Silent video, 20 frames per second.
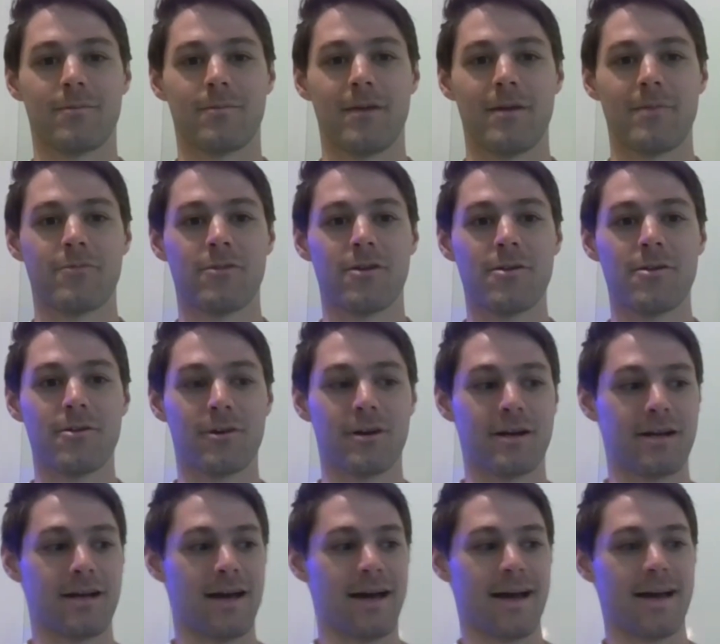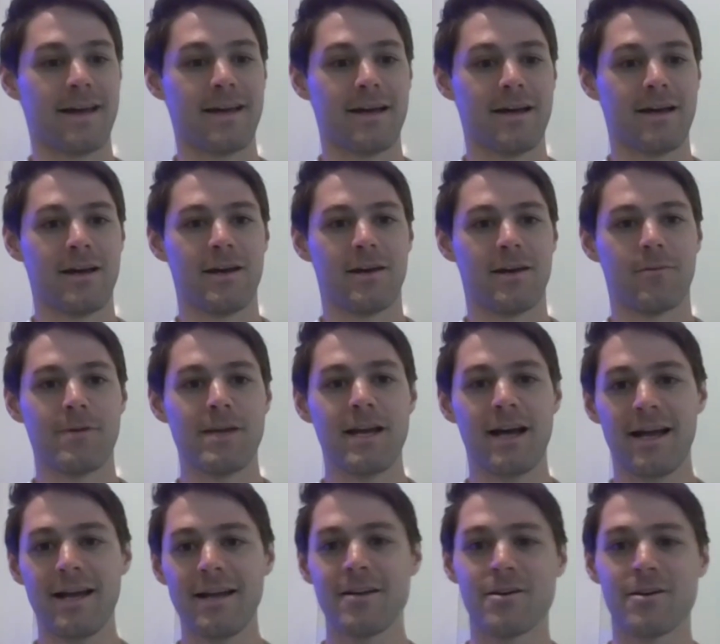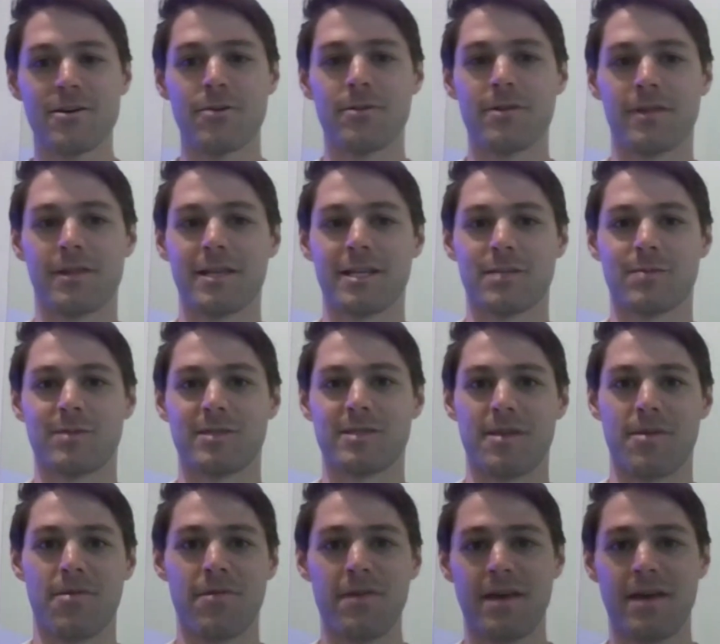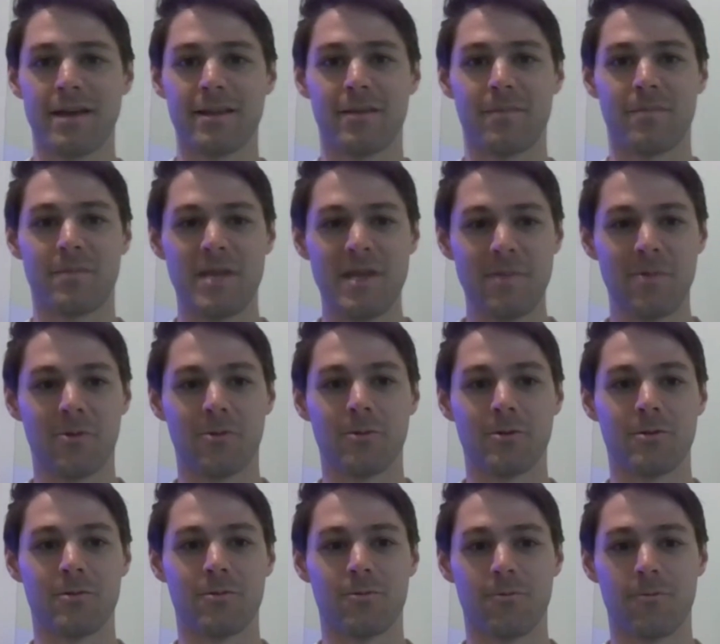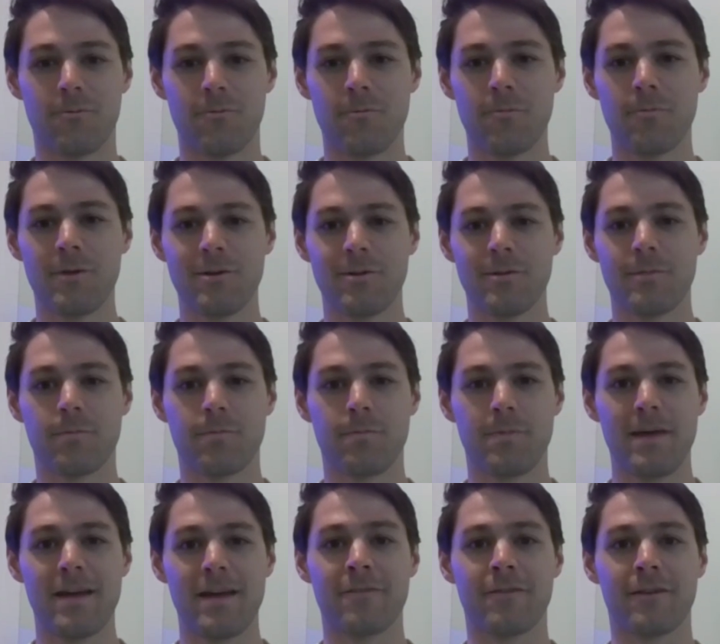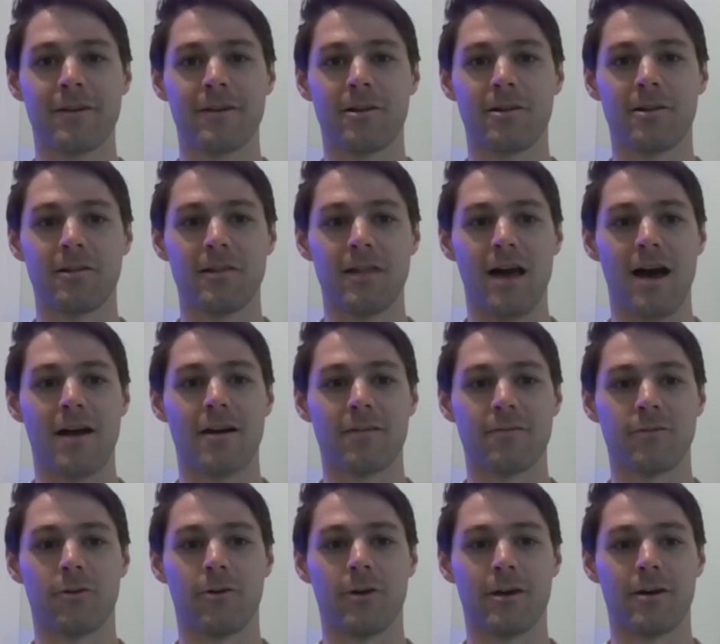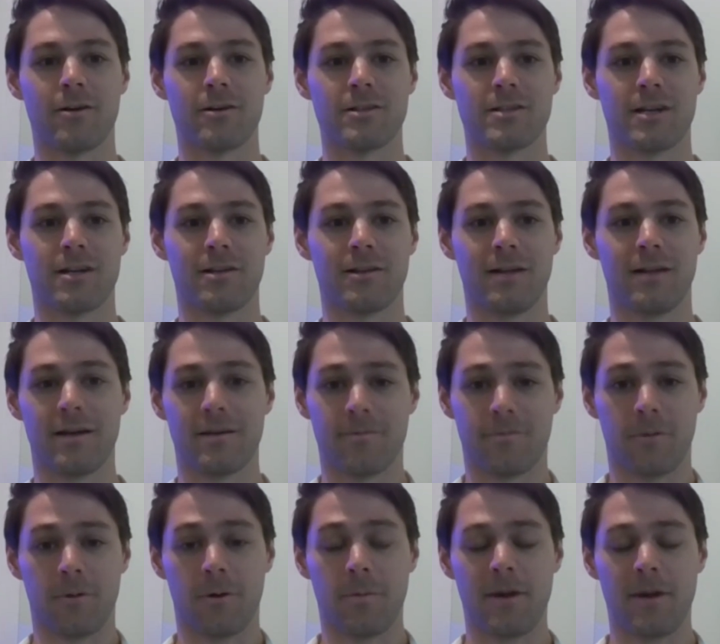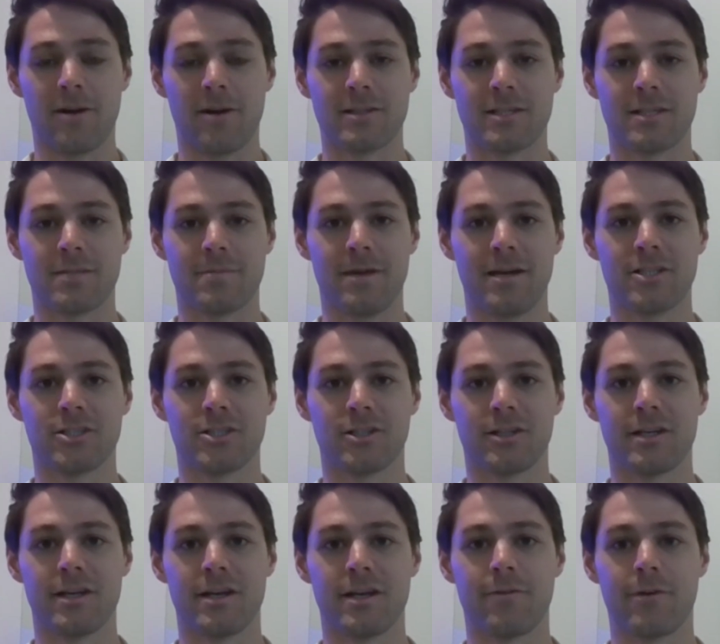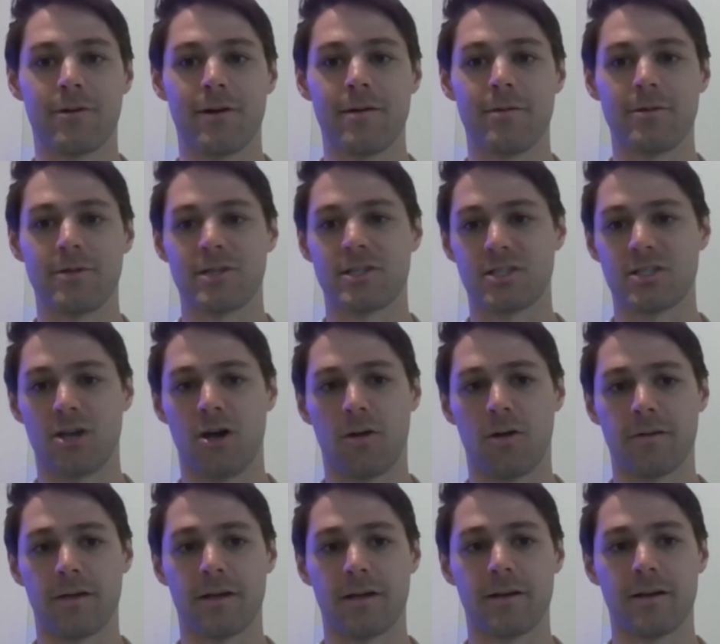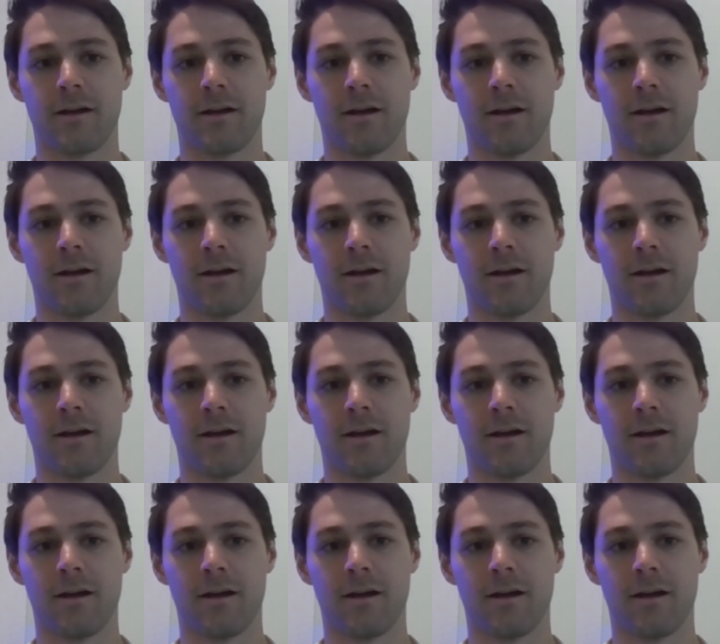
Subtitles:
My brother and I, we kind of knew that this was a thing that people would it would benefit a lot of lawyers and a lot of our parents, especially if we were able to solve it.